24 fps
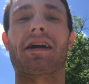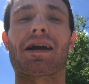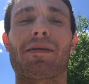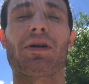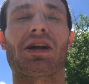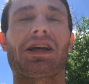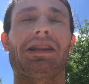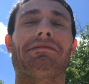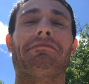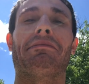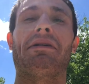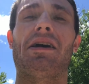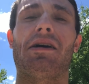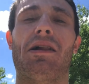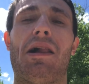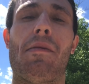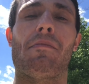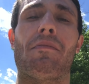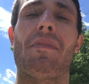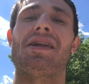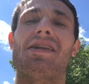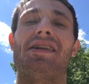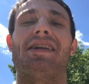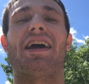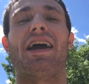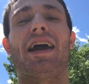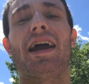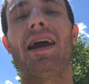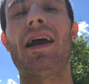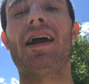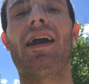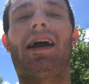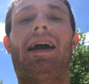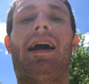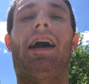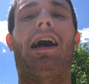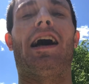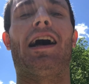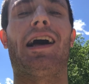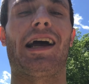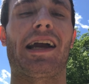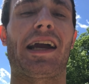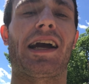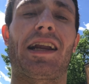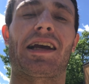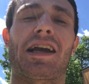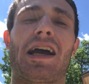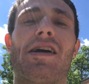They're coming in the mail on Monday. Uh,
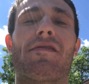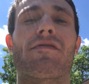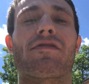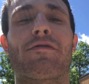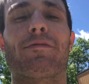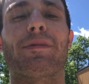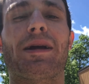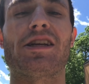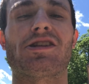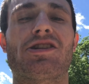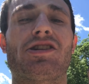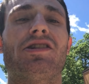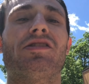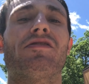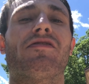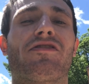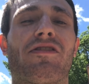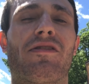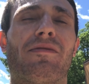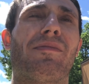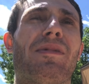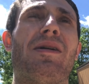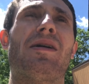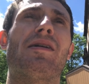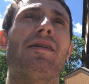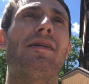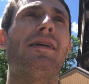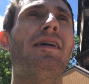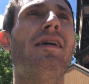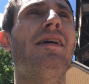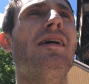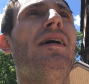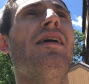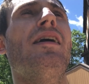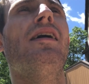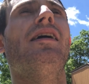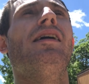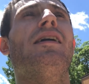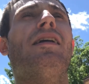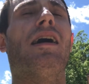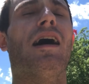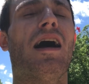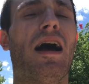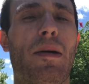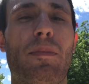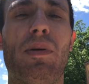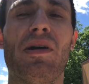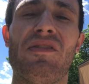I got a confirmation from
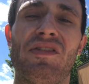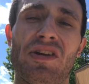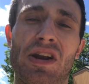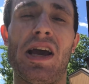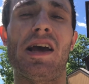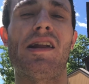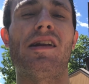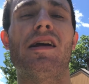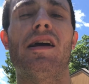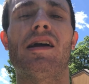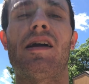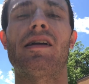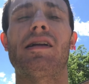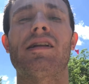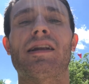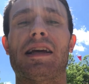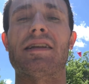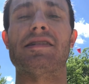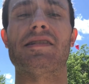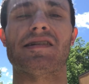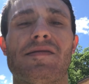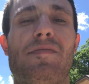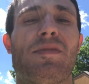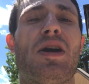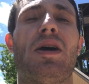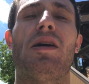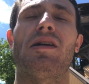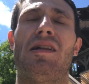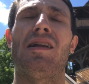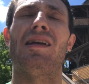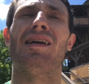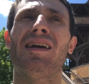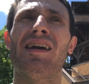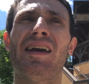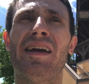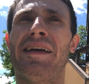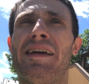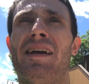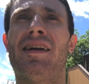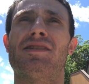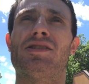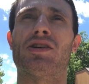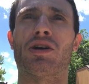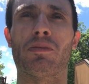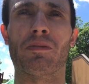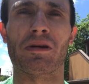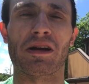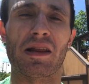uh, Pivot Head, nice email,
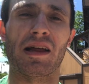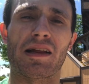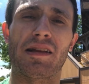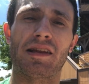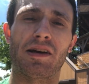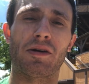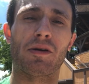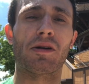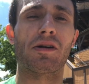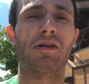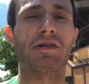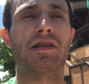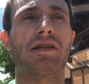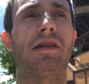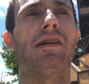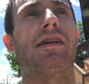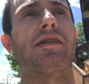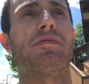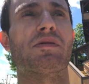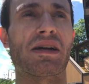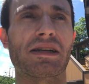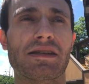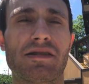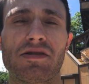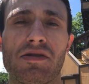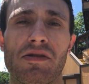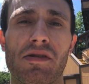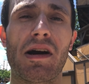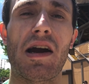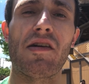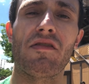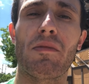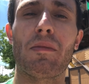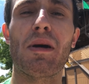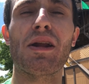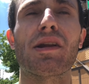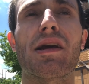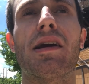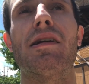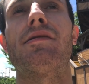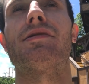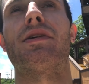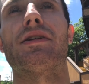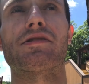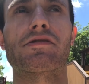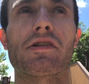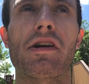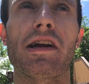told me that they were expected to arrive on Monday,
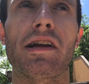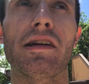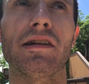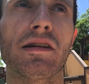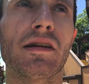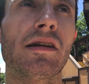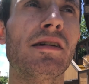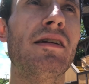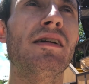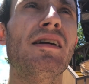so that's great.